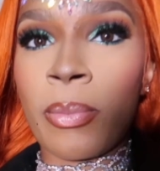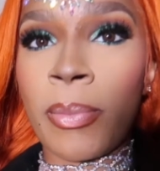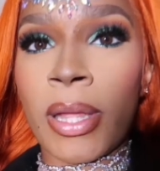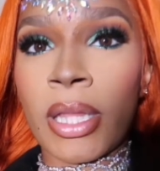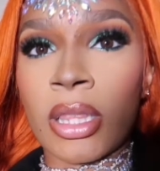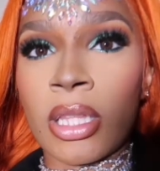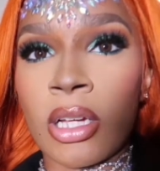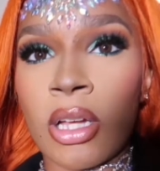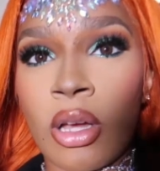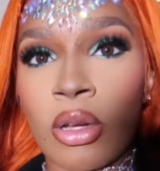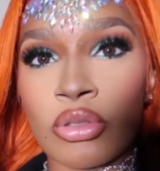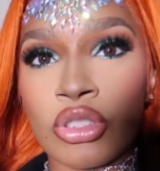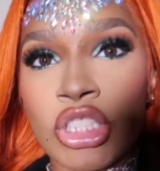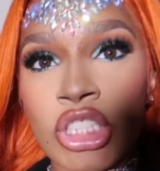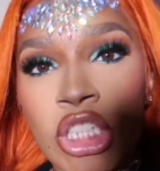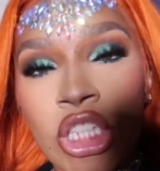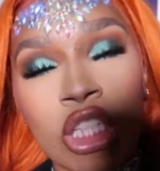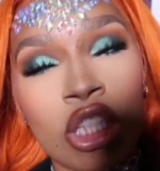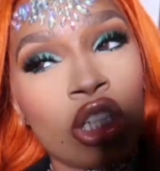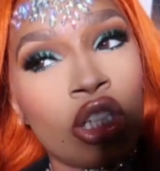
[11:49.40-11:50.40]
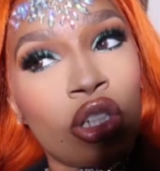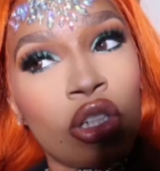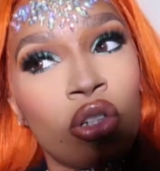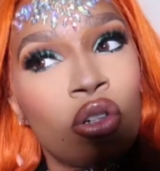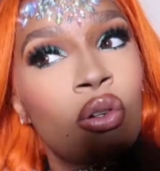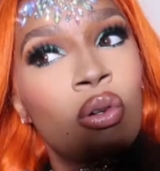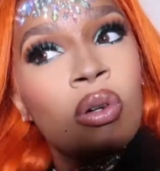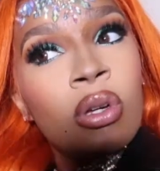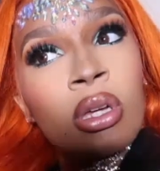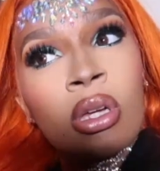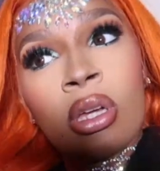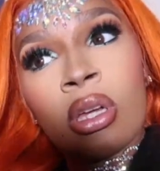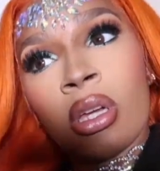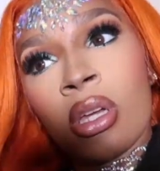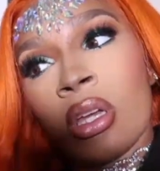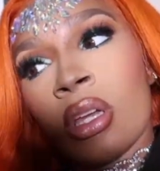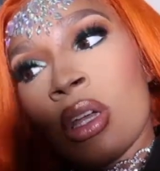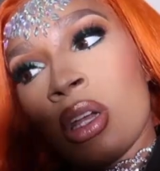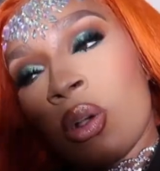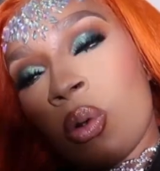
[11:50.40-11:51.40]
we about to go chill
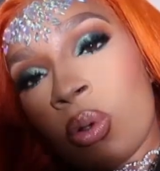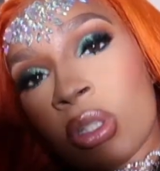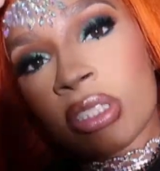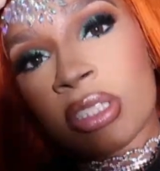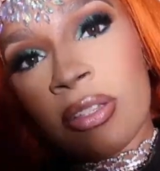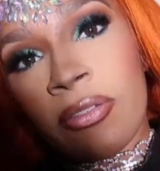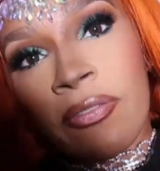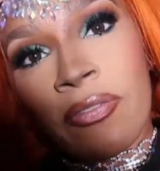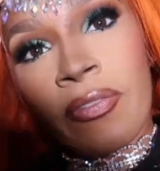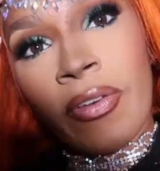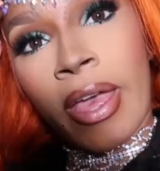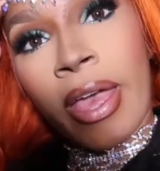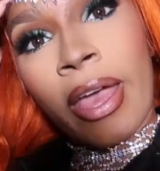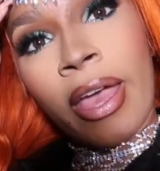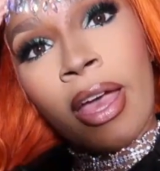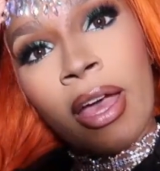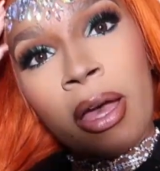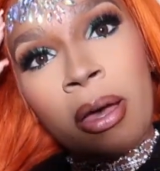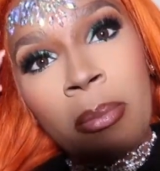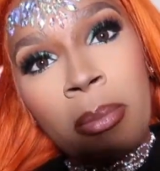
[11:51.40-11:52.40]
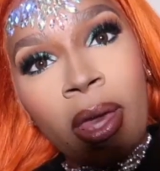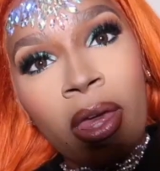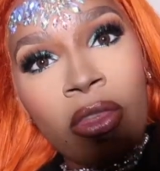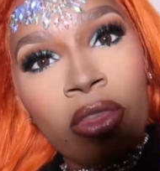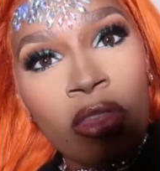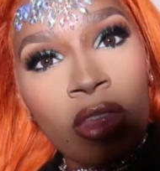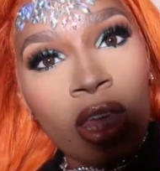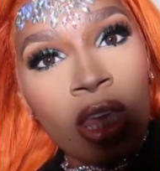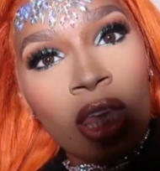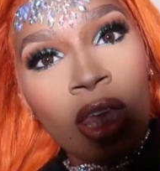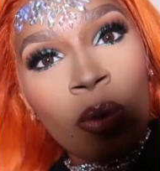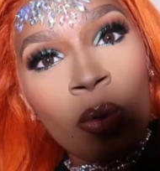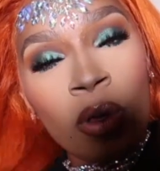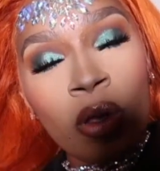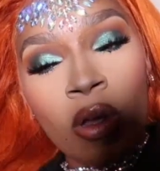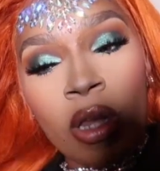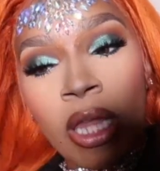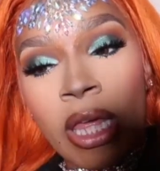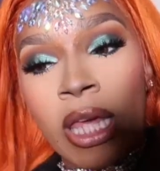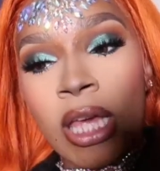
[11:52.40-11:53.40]
with some fam. And then
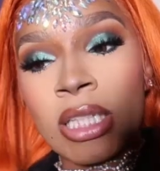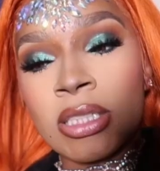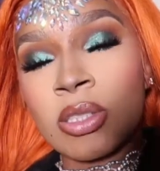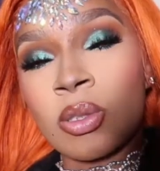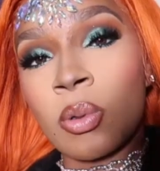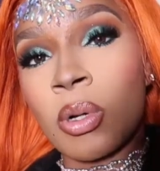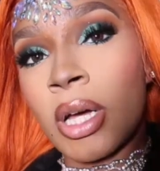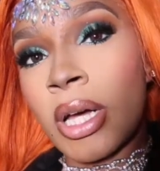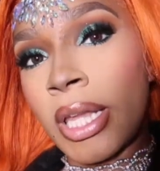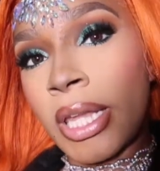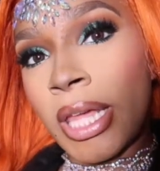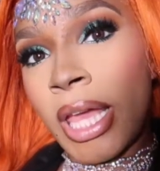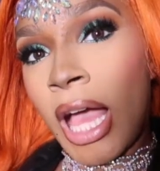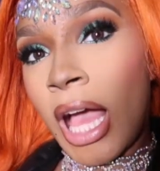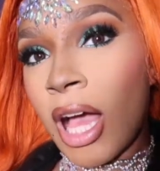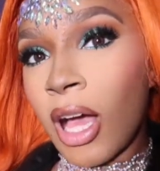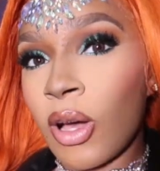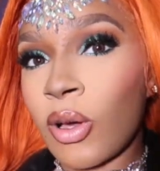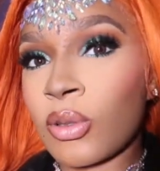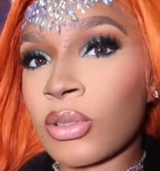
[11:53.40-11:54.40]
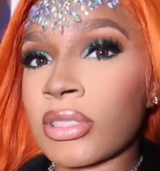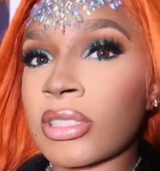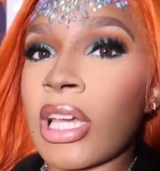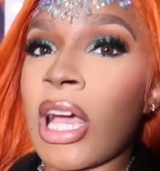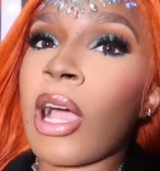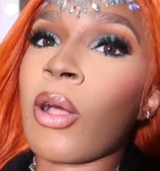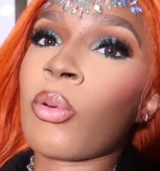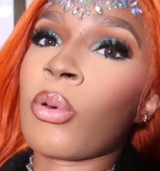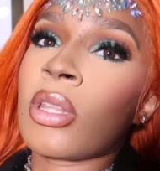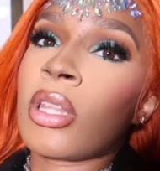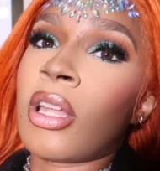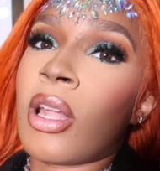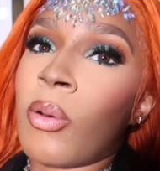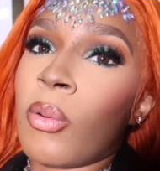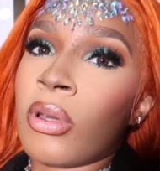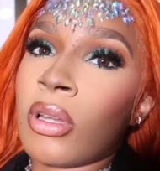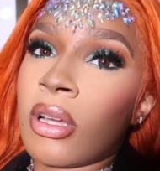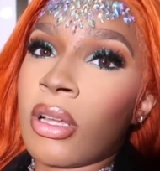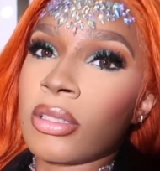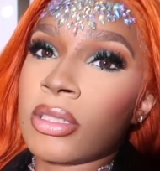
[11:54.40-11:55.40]
we're going to head to a honey house. I really
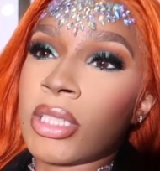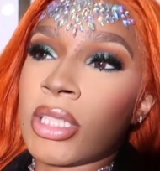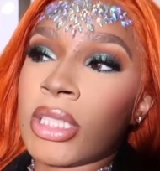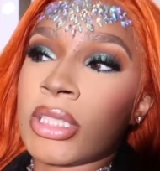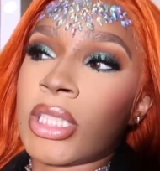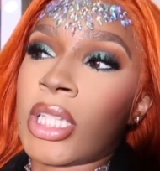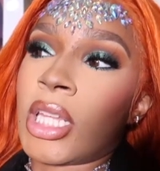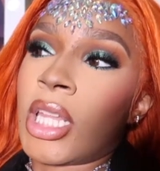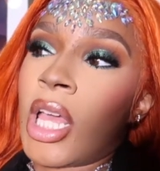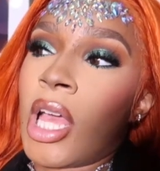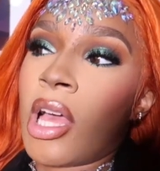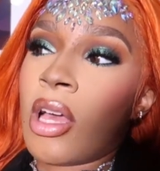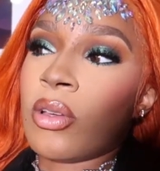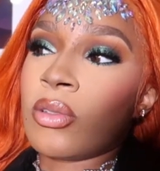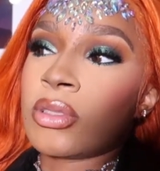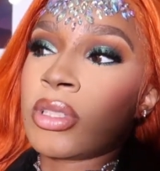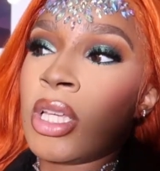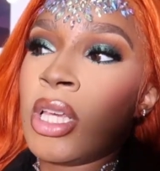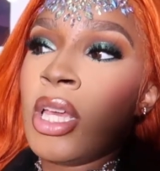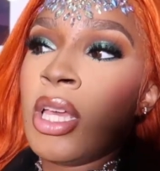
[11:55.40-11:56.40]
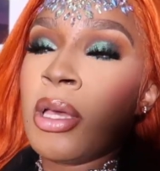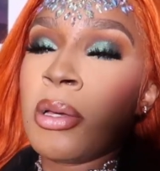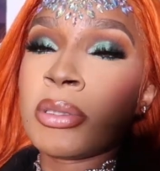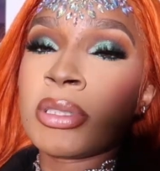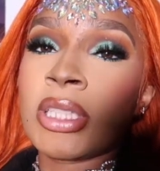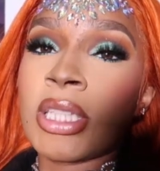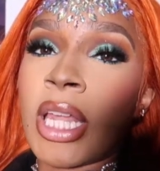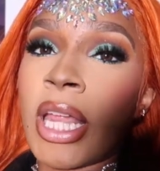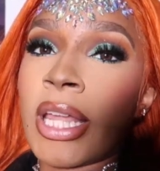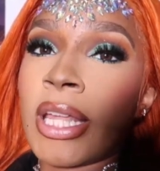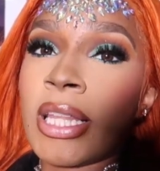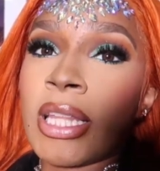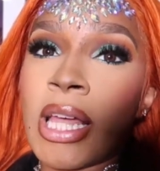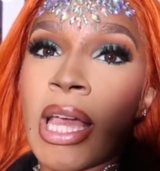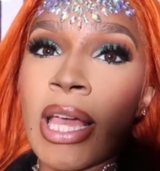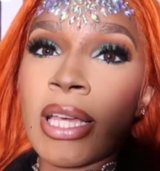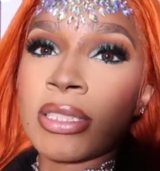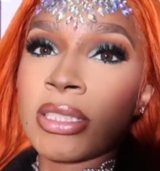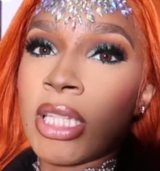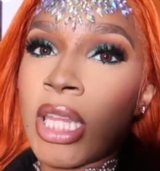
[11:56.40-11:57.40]
don't want to go to this honey house. Today the
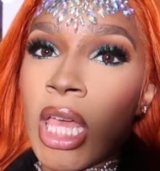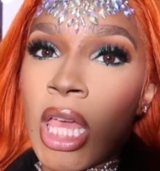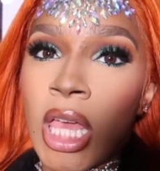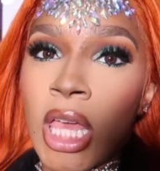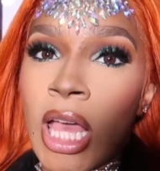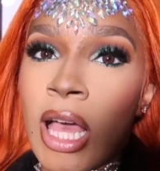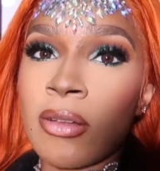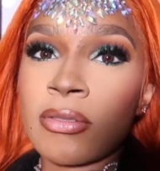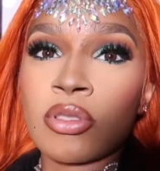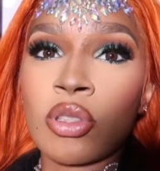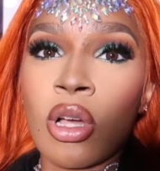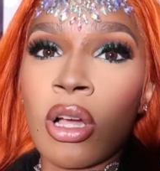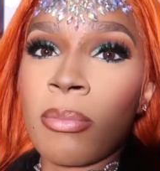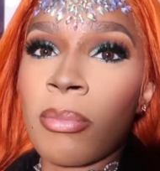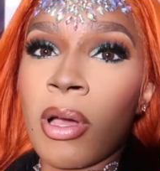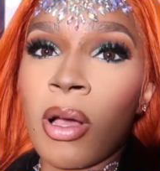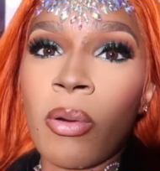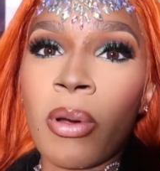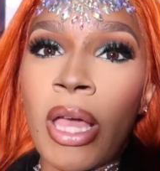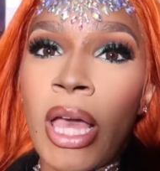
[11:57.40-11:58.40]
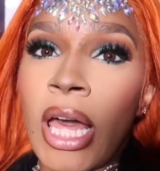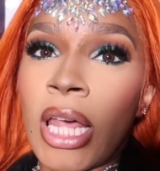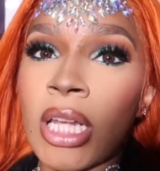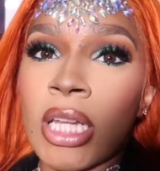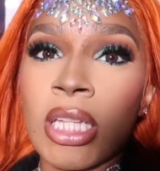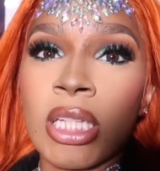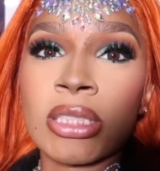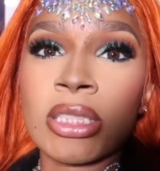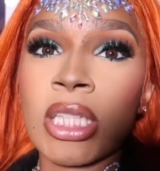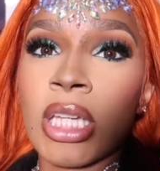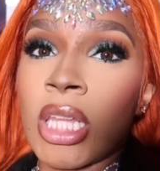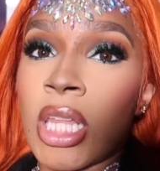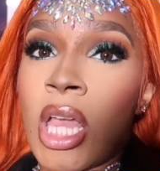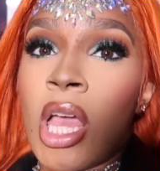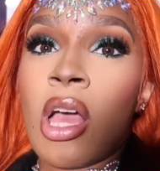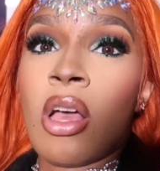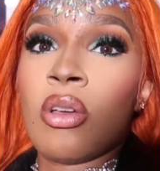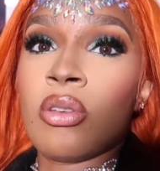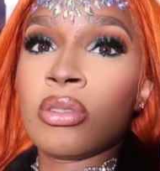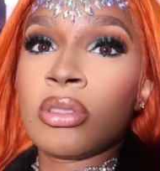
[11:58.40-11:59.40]
last day. I'm talking my way out of this honey
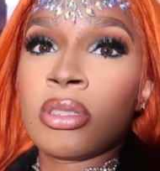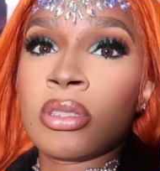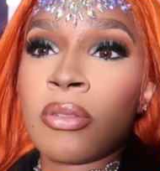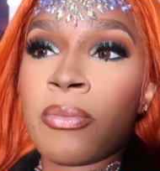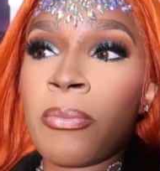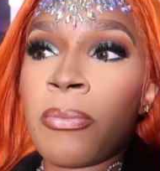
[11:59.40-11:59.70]
house